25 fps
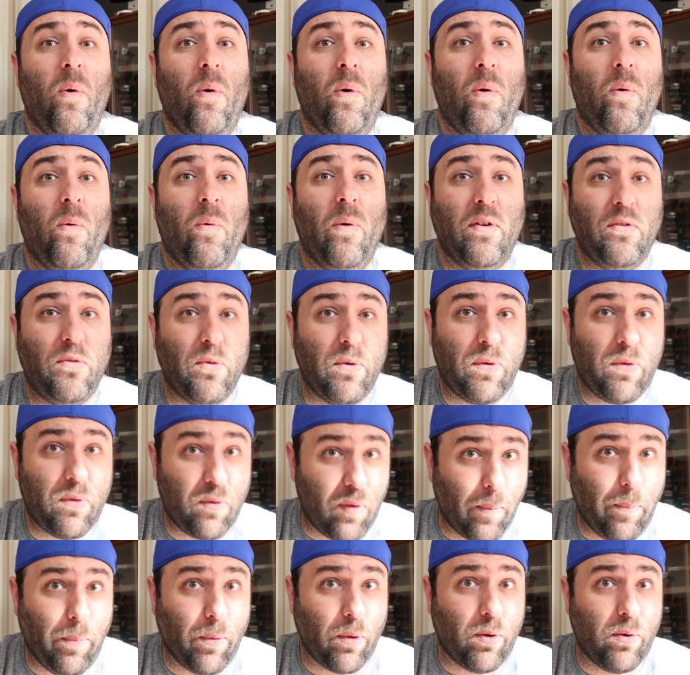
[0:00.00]
which was
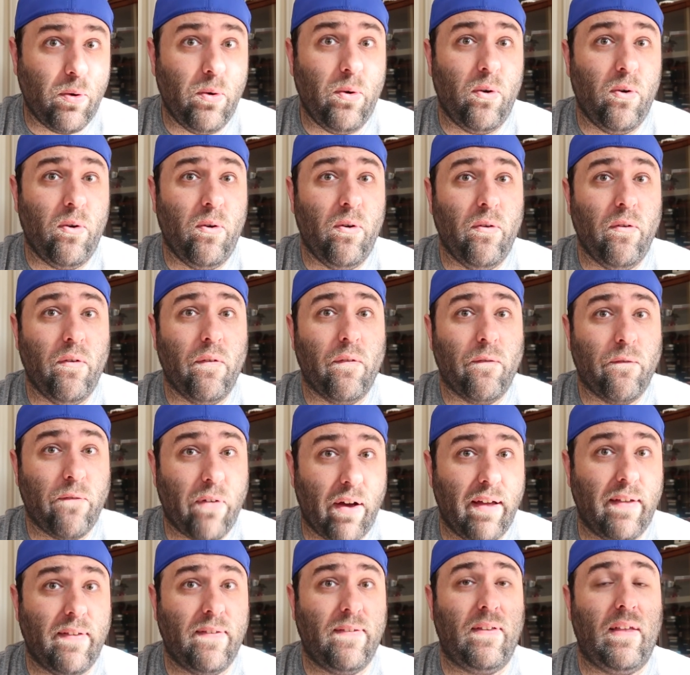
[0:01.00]
super cool
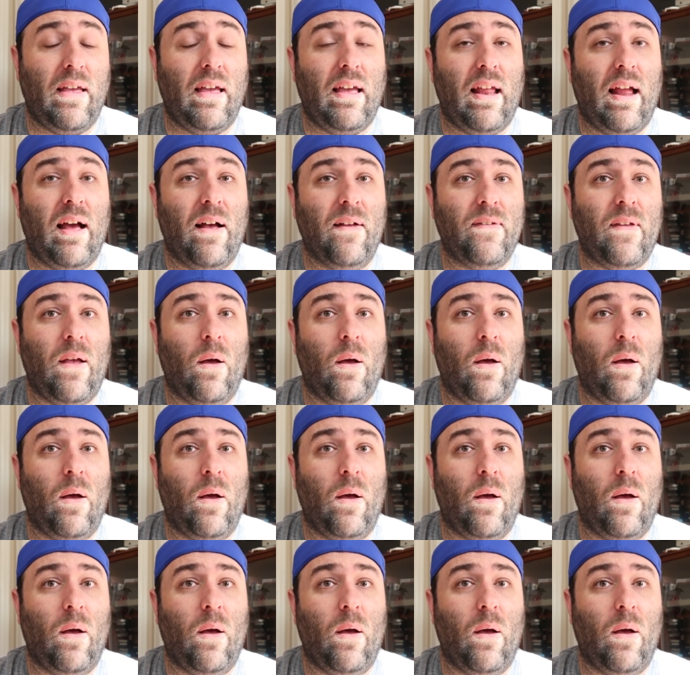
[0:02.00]
fight scene. I